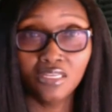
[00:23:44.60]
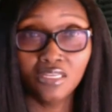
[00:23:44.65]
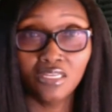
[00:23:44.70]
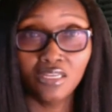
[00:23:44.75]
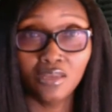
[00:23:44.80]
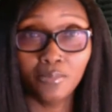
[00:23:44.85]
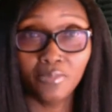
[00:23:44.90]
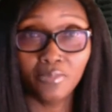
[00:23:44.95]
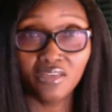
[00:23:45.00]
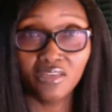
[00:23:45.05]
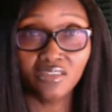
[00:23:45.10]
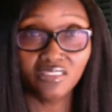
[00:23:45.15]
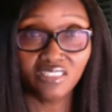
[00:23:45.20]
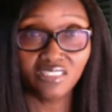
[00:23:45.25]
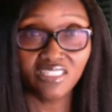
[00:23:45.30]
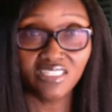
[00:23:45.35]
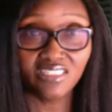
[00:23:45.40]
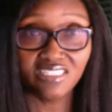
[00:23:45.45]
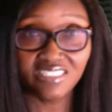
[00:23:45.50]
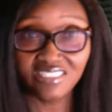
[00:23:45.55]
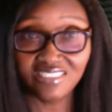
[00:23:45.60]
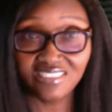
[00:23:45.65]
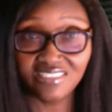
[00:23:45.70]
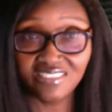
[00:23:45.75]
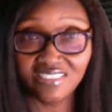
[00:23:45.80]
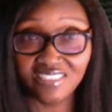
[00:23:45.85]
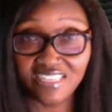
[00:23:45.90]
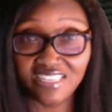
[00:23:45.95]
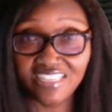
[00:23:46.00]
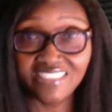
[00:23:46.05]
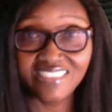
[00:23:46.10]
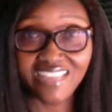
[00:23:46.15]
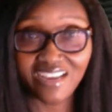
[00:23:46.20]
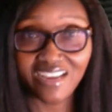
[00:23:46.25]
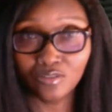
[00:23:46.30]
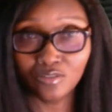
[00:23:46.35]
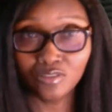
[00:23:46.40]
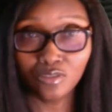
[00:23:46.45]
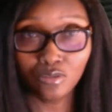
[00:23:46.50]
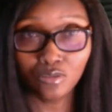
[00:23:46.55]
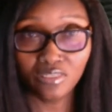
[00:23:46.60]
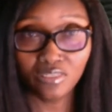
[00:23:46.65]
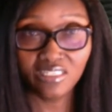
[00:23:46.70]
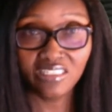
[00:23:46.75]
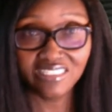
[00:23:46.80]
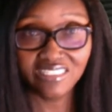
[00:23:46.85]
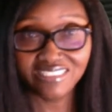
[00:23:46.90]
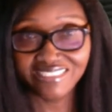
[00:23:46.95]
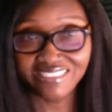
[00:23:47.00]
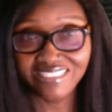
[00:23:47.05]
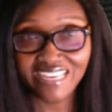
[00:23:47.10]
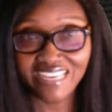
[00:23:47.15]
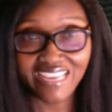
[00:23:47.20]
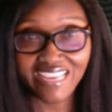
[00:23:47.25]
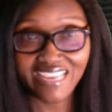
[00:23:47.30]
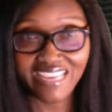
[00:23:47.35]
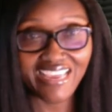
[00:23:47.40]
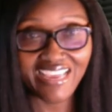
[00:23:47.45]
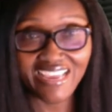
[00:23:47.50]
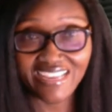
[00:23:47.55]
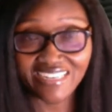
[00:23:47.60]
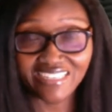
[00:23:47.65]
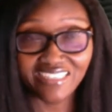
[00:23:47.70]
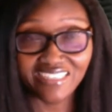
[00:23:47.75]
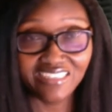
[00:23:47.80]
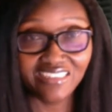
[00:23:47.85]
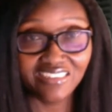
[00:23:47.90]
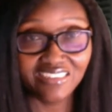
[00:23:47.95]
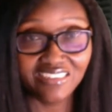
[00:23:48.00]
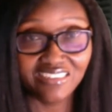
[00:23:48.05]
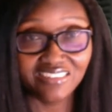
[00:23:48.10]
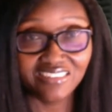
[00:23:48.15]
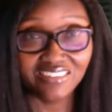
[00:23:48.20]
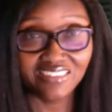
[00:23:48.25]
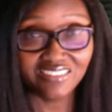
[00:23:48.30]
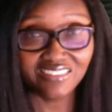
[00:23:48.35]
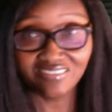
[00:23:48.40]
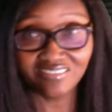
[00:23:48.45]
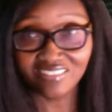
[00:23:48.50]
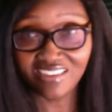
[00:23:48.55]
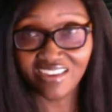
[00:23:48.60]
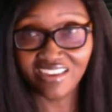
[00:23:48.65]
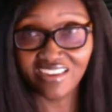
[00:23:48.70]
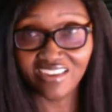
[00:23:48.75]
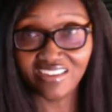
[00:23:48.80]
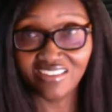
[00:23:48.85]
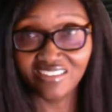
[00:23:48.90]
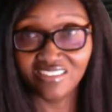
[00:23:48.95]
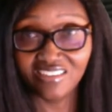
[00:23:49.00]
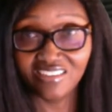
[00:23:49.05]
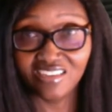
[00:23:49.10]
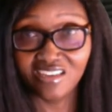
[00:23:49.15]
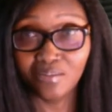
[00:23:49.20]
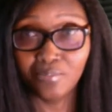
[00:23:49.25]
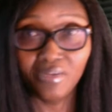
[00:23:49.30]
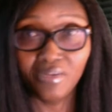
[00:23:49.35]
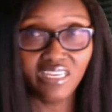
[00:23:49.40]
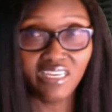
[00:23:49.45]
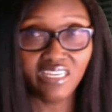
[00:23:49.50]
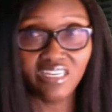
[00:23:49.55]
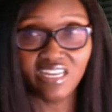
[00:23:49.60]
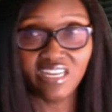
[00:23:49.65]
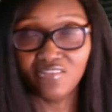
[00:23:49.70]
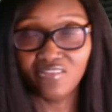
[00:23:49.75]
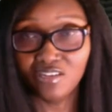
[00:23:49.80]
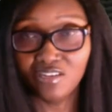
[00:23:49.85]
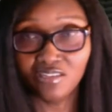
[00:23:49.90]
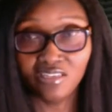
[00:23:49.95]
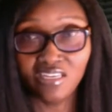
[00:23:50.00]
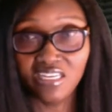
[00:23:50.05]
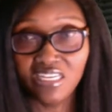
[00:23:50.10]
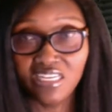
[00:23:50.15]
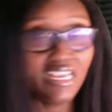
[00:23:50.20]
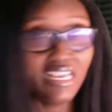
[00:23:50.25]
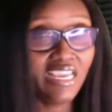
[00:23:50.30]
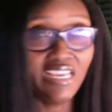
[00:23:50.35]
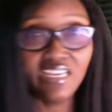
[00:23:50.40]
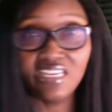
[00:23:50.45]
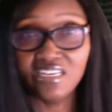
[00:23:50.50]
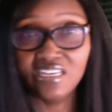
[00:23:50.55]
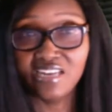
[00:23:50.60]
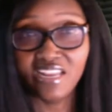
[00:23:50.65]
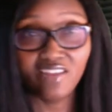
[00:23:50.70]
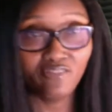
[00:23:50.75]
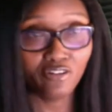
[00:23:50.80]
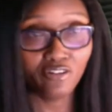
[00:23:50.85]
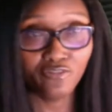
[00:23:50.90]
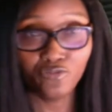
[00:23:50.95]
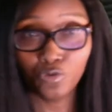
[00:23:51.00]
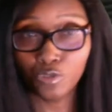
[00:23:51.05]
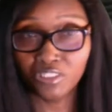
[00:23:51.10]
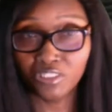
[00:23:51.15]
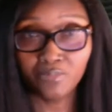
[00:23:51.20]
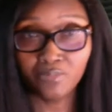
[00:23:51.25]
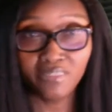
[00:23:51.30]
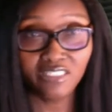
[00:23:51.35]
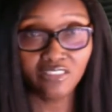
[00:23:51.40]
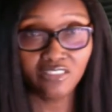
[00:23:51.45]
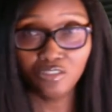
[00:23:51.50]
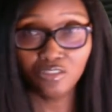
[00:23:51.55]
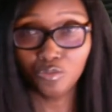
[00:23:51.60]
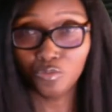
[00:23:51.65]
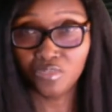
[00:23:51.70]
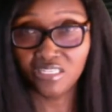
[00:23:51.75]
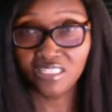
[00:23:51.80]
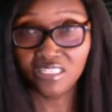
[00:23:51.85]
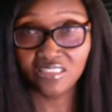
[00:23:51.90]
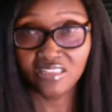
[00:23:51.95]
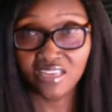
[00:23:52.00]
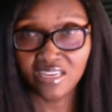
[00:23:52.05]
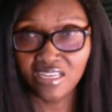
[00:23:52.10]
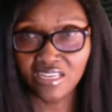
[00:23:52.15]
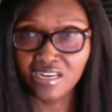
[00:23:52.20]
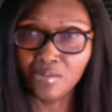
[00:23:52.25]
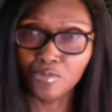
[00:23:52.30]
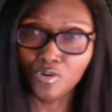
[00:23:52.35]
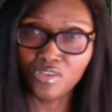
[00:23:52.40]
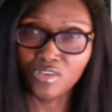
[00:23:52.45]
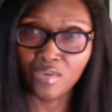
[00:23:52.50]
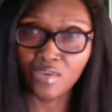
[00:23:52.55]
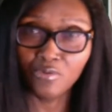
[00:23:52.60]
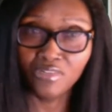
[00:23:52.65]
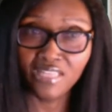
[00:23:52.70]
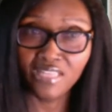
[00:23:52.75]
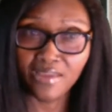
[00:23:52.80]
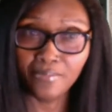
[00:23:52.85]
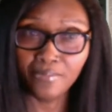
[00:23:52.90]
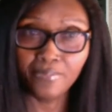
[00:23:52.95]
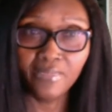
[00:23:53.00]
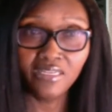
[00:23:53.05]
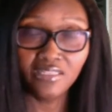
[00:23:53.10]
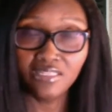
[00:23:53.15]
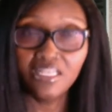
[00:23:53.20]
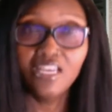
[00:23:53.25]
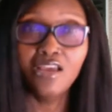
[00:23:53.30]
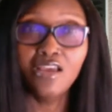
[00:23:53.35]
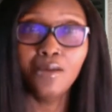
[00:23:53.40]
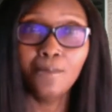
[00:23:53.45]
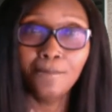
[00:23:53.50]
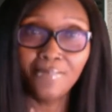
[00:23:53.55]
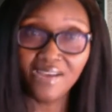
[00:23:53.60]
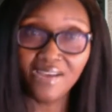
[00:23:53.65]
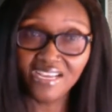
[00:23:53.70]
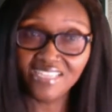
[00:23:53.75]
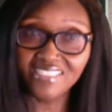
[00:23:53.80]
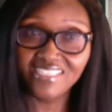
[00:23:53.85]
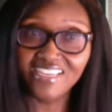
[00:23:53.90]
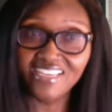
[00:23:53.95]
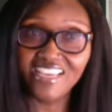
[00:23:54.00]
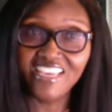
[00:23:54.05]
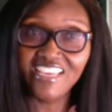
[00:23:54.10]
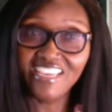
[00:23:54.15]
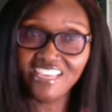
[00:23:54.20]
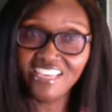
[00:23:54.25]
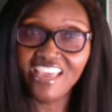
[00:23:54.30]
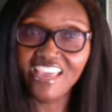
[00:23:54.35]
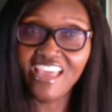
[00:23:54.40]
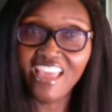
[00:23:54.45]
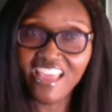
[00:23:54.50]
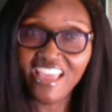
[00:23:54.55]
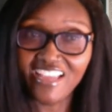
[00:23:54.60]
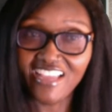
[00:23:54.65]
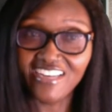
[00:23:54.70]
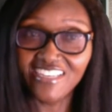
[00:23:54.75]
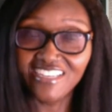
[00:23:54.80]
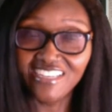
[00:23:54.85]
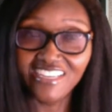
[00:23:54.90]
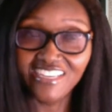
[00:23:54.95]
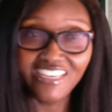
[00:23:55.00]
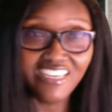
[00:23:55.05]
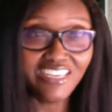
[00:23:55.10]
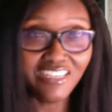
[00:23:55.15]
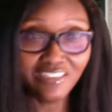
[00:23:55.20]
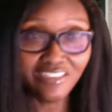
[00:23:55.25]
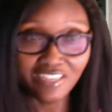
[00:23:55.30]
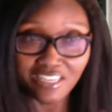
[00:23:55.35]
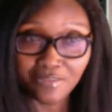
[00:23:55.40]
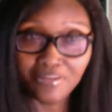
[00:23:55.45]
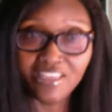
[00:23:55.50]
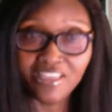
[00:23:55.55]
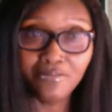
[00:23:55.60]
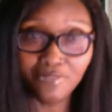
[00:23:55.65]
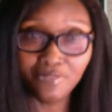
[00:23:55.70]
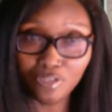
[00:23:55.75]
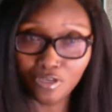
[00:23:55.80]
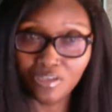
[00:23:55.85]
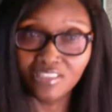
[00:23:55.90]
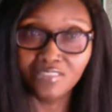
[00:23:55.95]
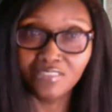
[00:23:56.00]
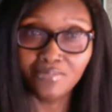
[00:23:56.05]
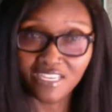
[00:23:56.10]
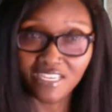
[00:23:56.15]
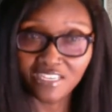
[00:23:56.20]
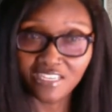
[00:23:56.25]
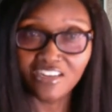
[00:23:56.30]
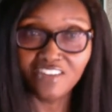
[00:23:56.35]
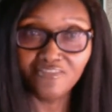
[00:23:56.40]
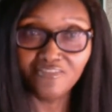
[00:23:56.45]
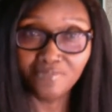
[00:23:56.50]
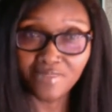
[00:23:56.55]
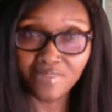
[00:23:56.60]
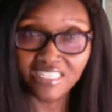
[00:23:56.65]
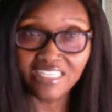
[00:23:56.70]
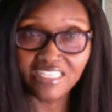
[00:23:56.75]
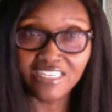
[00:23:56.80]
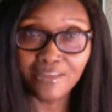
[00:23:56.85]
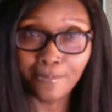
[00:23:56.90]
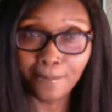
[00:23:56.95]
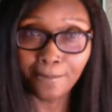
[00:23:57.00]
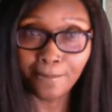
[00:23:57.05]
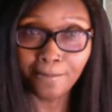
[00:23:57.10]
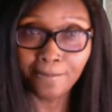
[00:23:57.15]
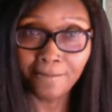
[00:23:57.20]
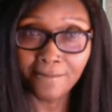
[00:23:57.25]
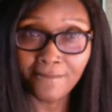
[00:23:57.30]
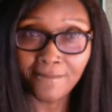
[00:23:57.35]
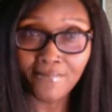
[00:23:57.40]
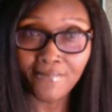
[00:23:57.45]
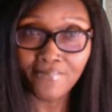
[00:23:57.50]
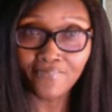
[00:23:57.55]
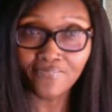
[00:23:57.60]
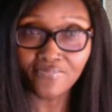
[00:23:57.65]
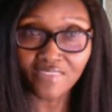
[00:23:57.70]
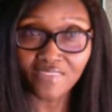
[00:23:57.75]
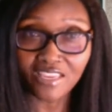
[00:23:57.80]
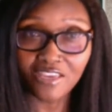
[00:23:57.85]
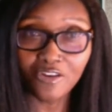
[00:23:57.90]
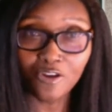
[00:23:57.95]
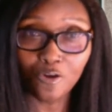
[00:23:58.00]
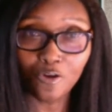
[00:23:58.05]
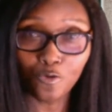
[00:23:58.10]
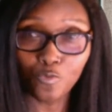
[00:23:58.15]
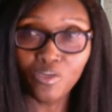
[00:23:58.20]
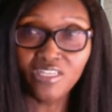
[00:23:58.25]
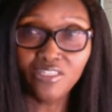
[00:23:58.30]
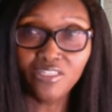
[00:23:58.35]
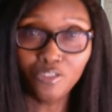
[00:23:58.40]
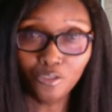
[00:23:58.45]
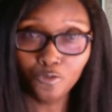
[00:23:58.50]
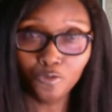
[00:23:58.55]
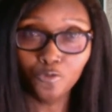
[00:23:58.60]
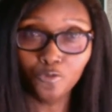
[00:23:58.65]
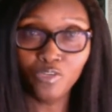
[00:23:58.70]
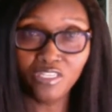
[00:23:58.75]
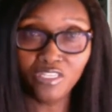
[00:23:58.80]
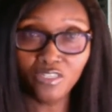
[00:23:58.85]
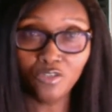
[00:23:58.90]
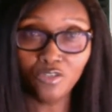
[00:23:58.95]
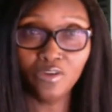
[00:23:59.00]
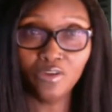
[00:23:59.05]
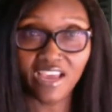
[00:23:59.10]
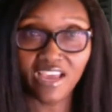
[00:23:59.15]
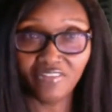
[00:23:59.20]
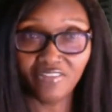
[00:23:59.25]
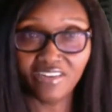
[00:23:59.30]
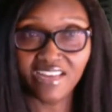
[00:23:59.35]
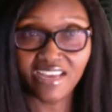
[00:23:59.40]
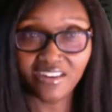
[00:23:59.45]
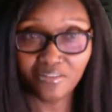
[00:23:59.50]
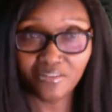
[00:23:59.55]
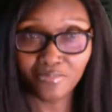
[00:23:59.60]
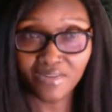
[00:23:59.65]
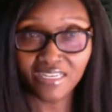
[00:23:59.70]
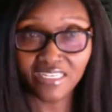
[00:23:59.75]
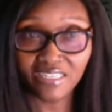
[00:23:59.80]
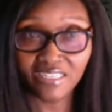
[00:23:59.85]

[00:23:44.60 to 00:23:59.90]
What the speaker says: because his household, he is the head. Okay. But he never forced me to do anything, and I'm okay with that. But he does make enough money. We do have a lot of money,